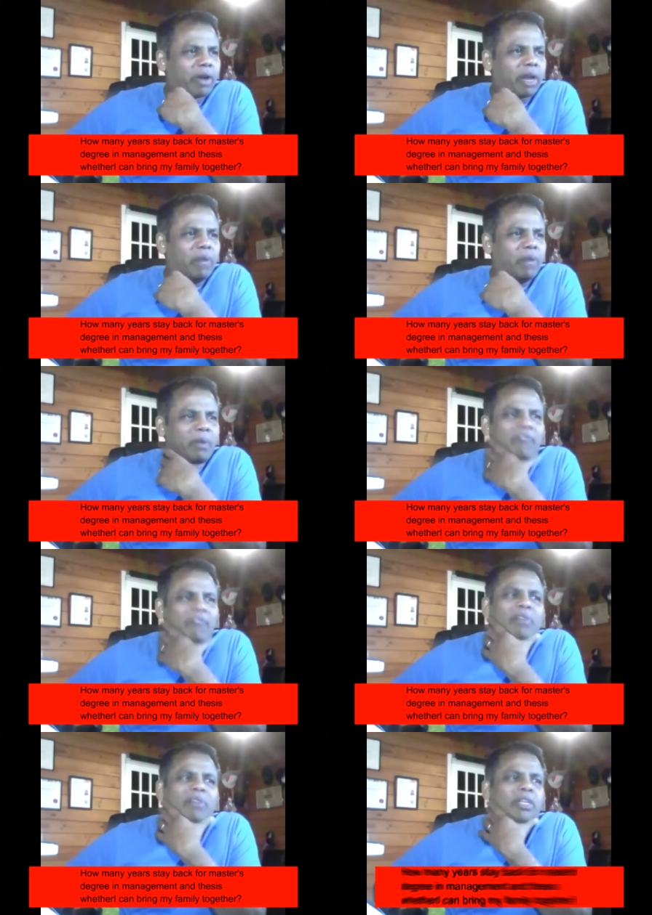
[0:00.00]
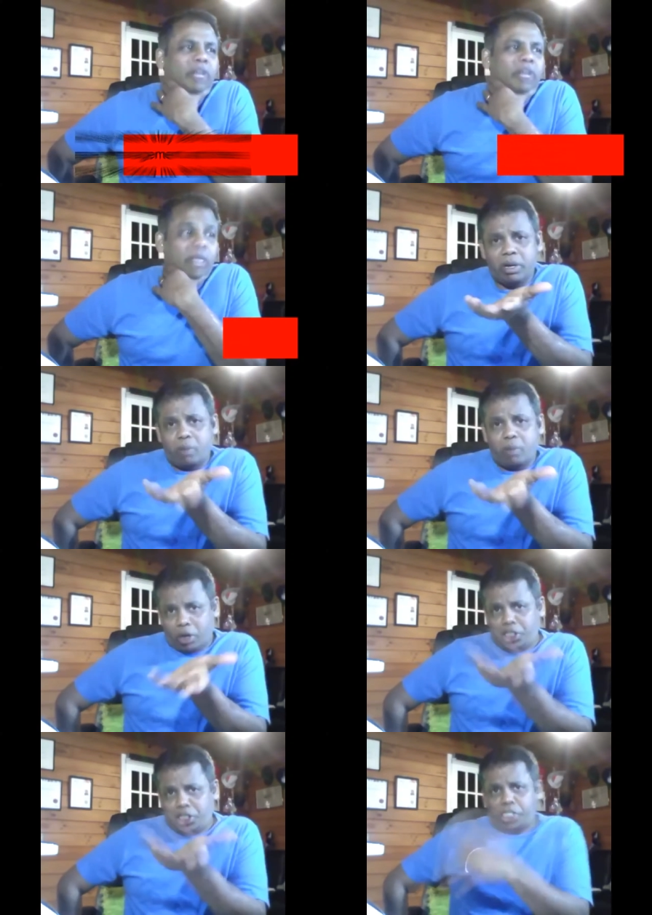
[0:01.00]
can bring my family together.
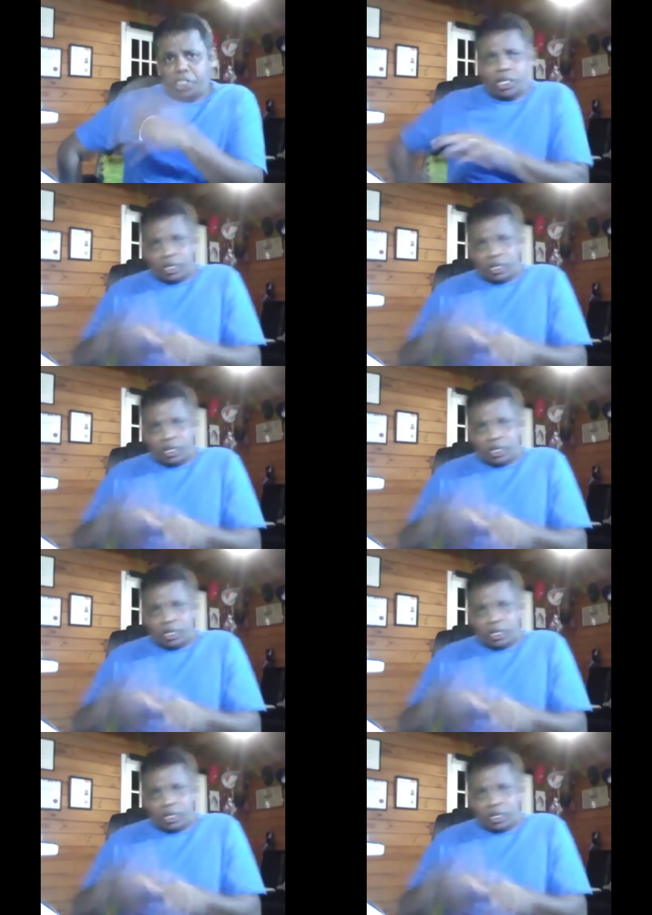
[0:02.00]
Policy is